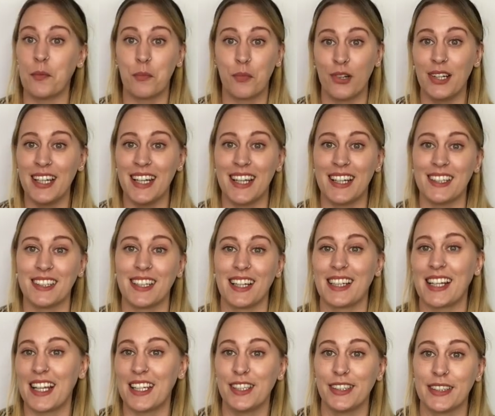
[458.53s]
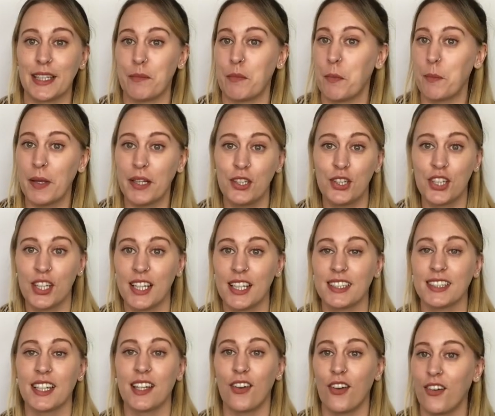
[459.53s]
brilliant, can you send me
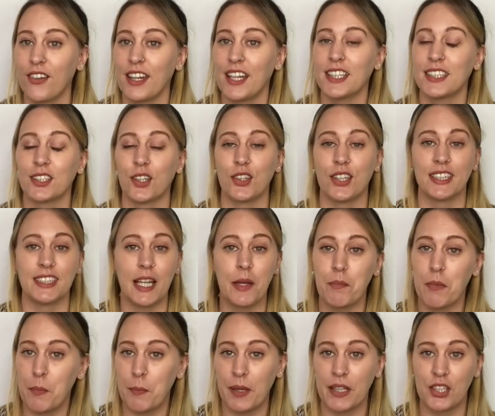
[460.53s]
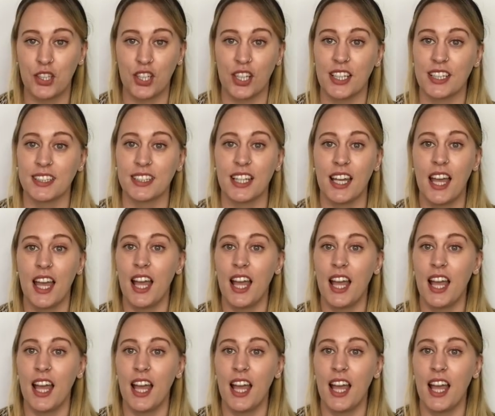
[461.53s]
pictures and all this? So they sent me pictures.